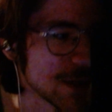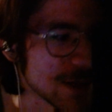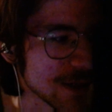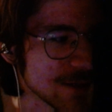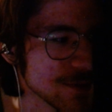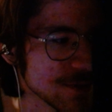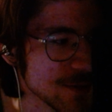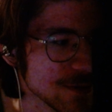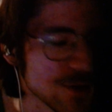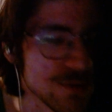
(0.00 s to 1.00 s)
I don't know
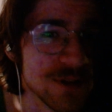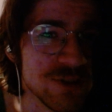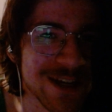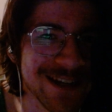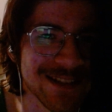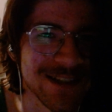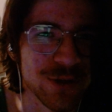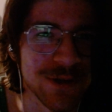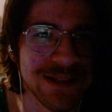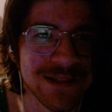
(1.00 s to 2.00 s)
the
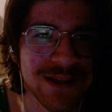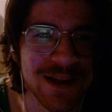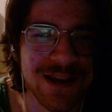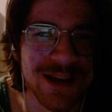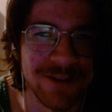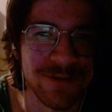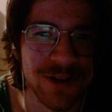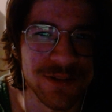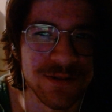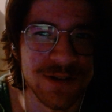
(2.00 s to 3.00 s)
Janissaries. I forgot
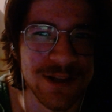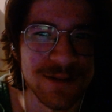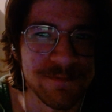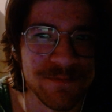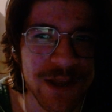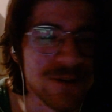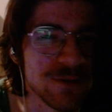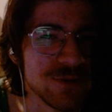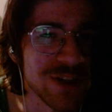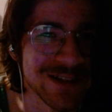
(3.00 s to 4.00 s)
their name. I know
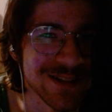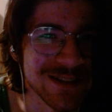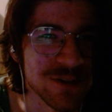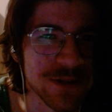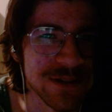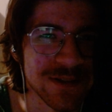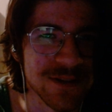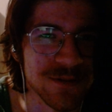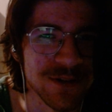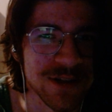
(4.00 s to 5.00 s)
Janissary is in
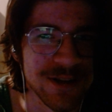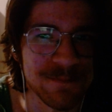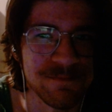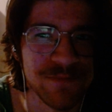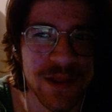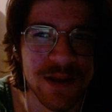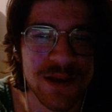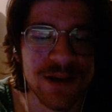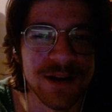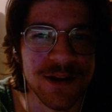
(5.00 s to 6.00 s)
their name.
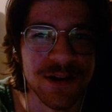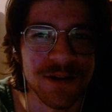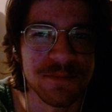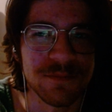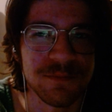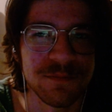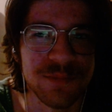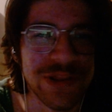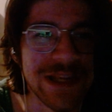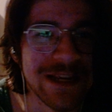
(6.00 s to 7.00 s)

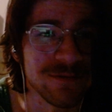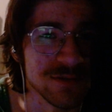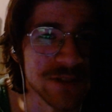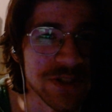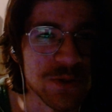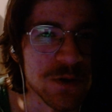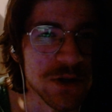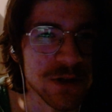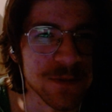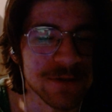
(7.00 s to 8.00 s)
But they have really cool
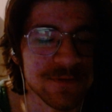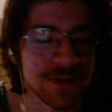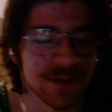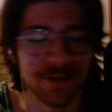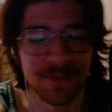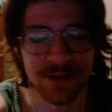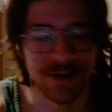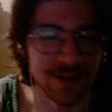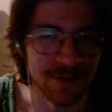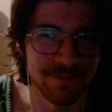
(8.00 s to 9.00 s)
armor. Let me look
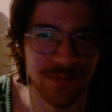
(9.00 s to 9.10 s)
it up.